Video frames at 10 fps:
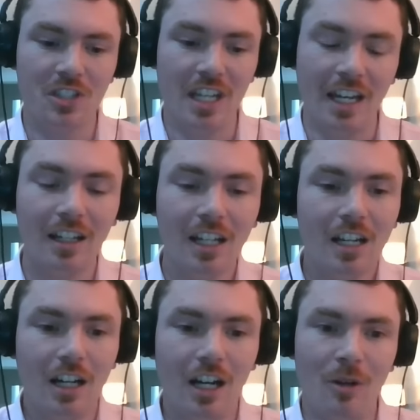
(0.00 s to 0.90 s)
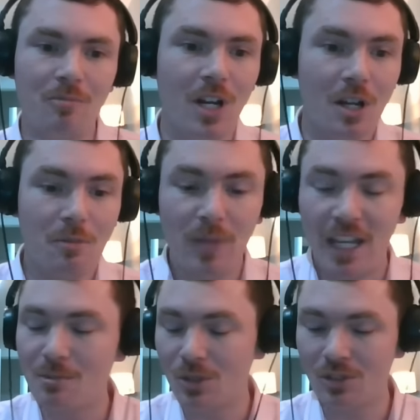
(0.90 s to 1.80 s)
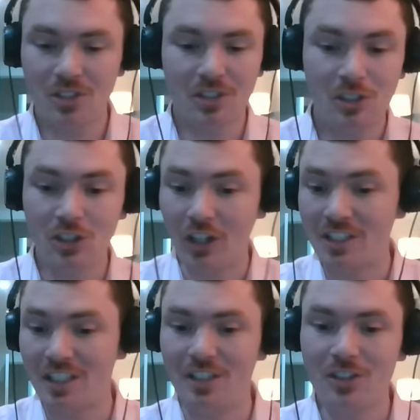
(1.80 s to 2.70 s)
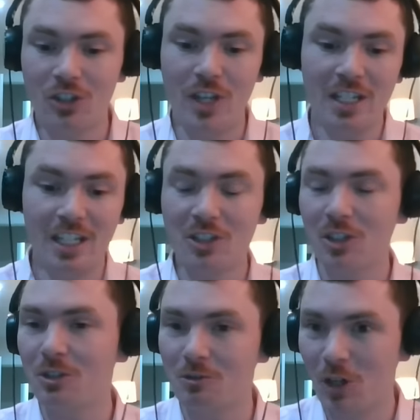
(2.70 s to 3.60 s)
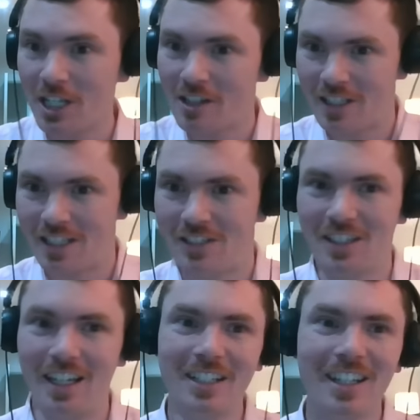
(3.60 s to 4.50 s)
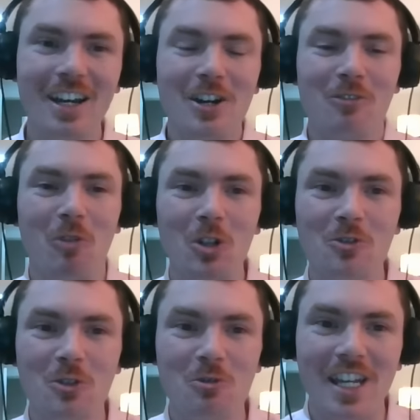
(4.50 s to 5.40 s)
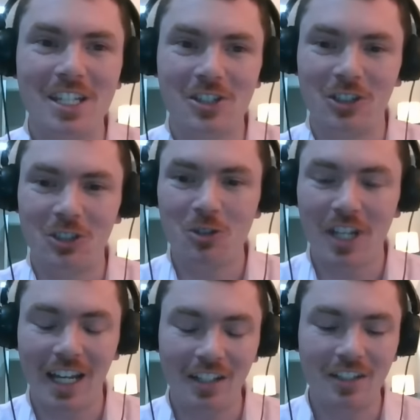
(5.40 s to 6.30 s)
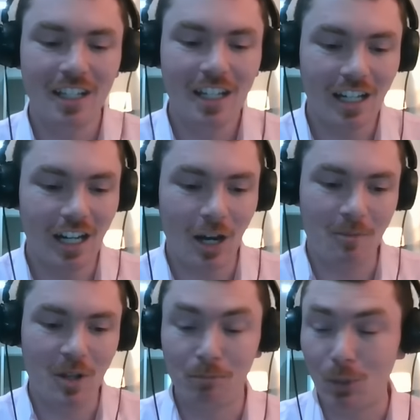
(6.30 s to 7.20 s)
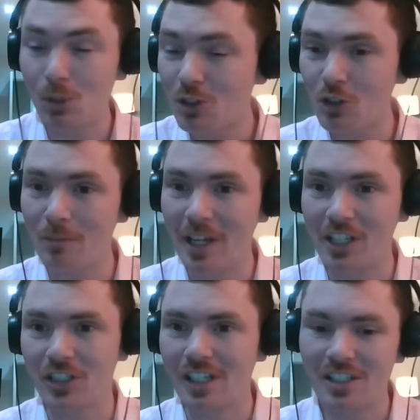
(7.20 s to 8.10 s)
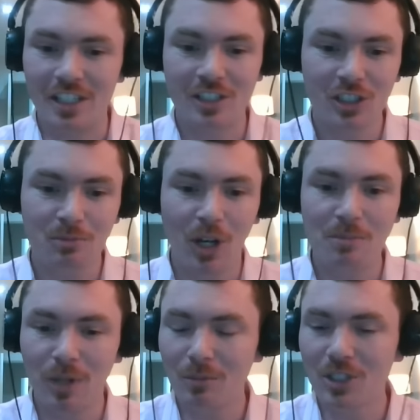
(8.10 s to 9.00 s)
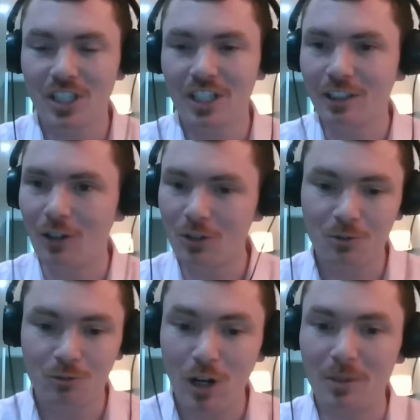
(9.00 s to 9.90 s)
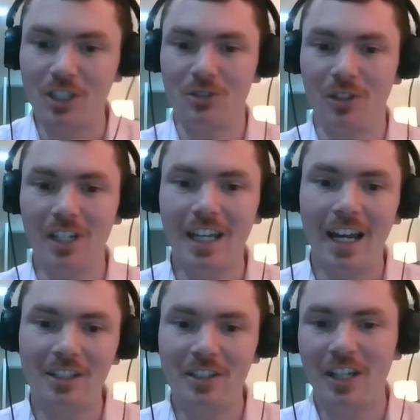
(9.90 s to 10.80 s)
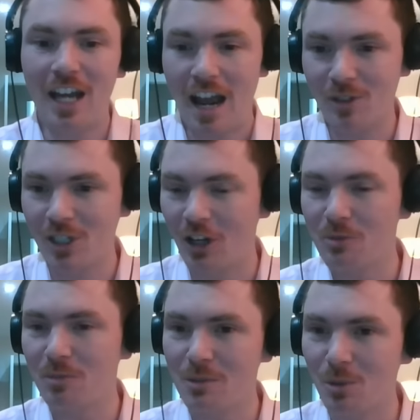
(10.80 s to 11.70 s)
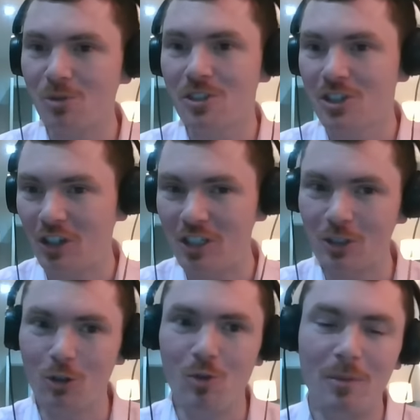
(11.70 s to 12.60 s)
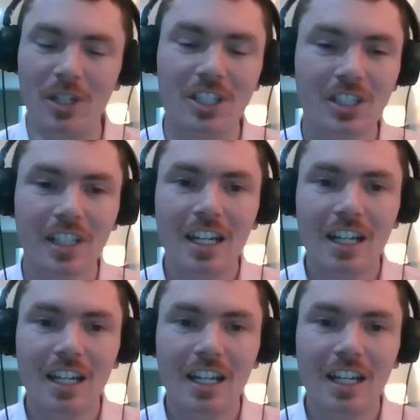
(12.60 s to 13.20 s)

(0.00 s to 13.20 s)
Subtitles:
get papers cited. So they need to write things. And one of the ways that you can boost your metrics is just by publishing a load of rubbish, right? And having other people cite your rubbish